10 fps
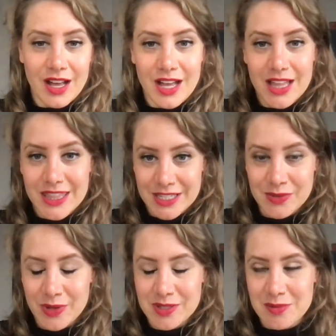this
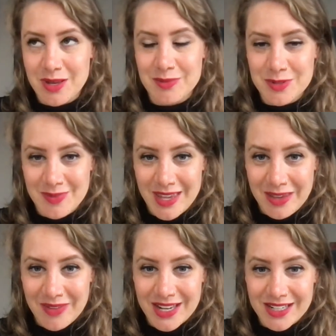foster mom to me
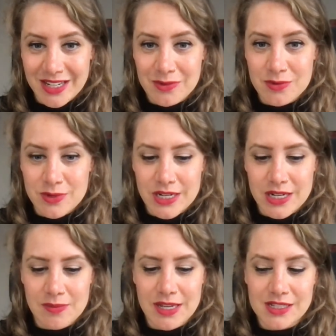made like a really
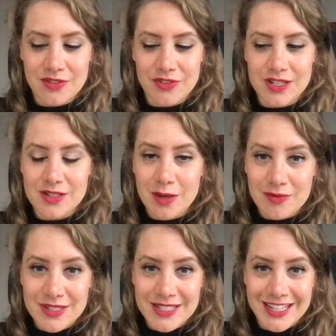big difference,
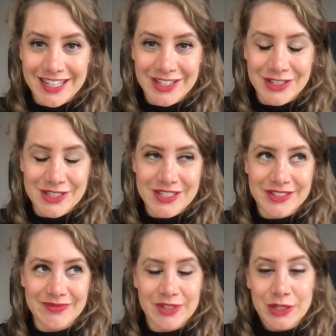obviously, because
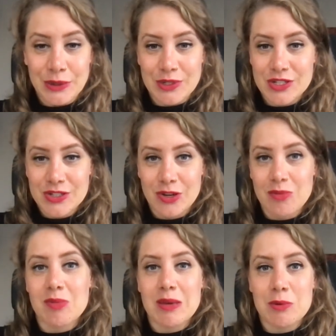I just know my
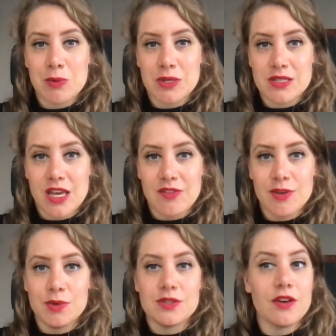baby was safe. He
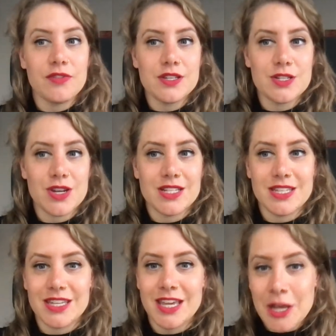was off the streets.
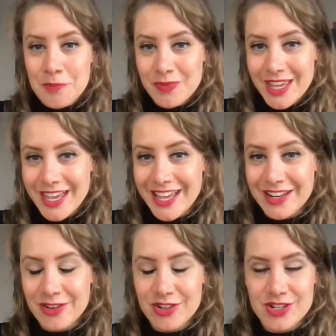He had
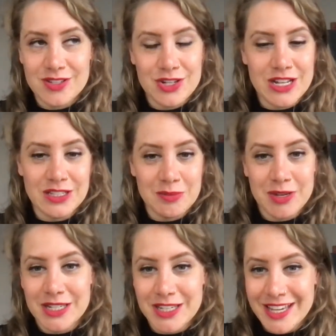not just a shelter, but
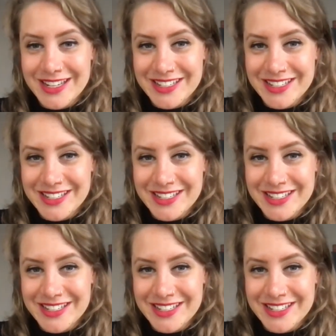he had